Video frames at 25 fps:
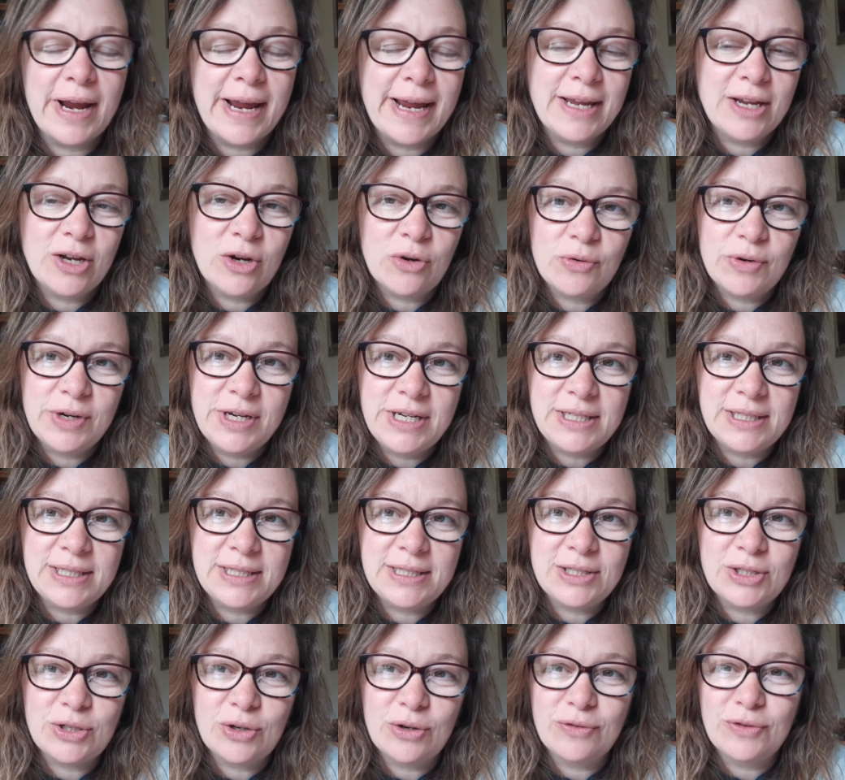
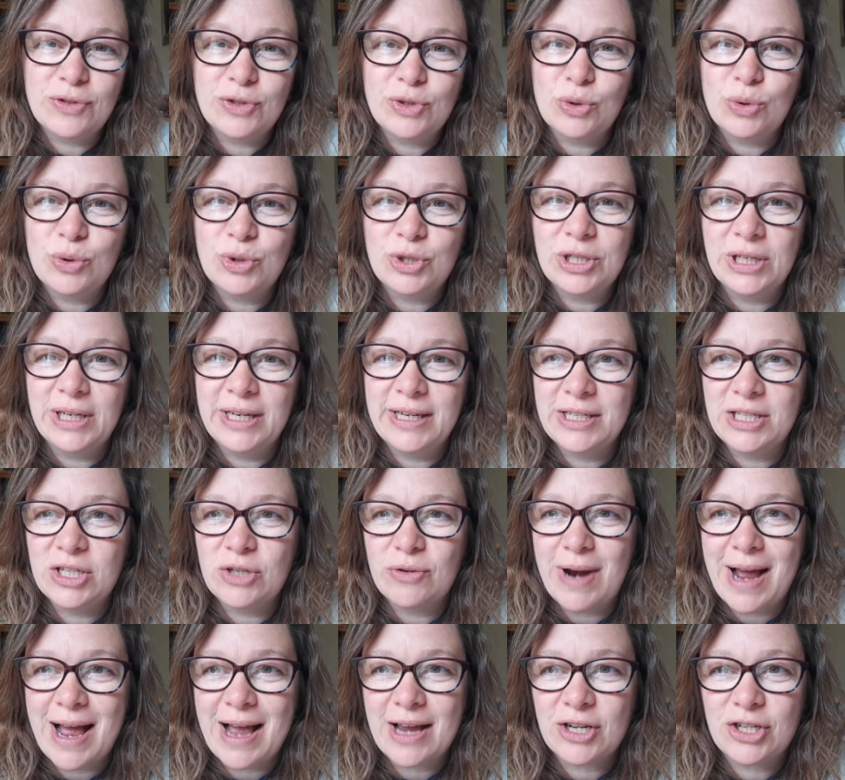increased sort of social
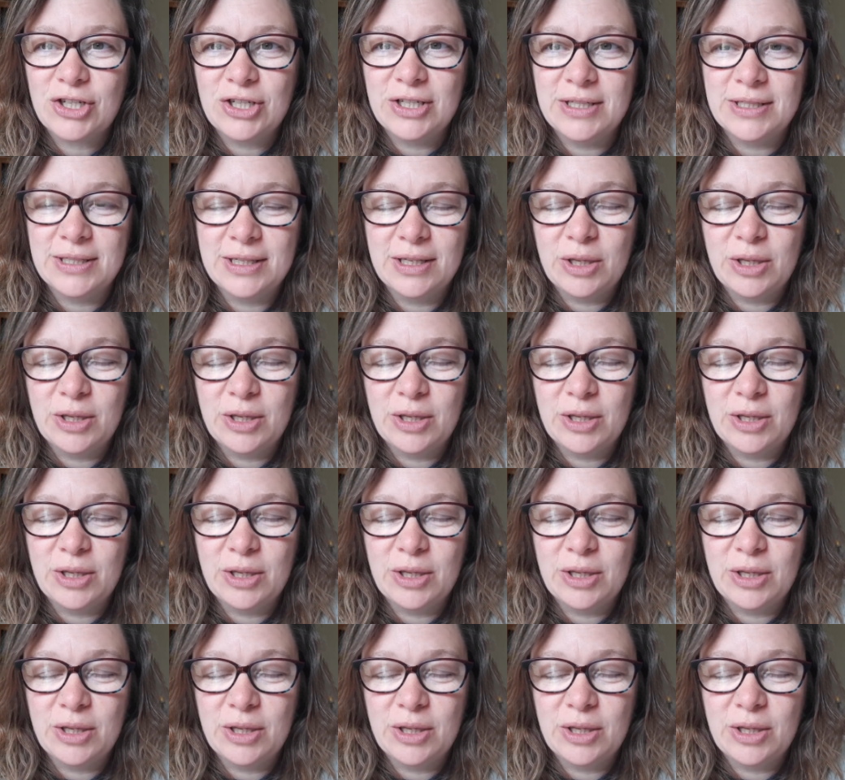interactions